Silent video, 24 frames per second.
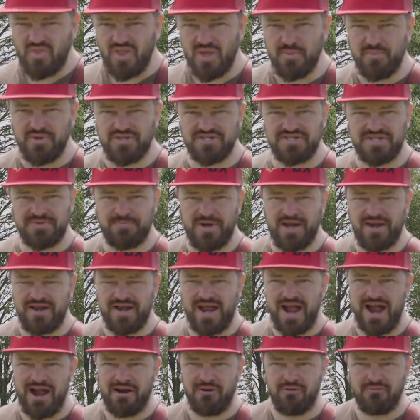It's about an
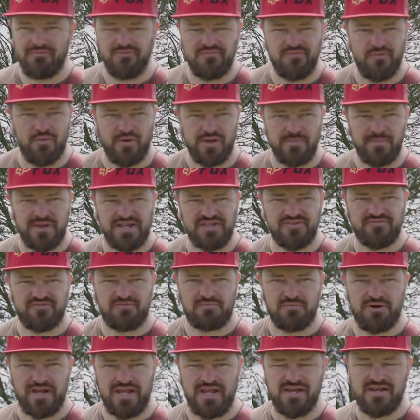hour and 40 minutes
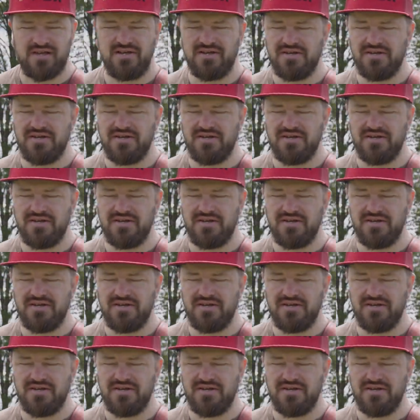from me.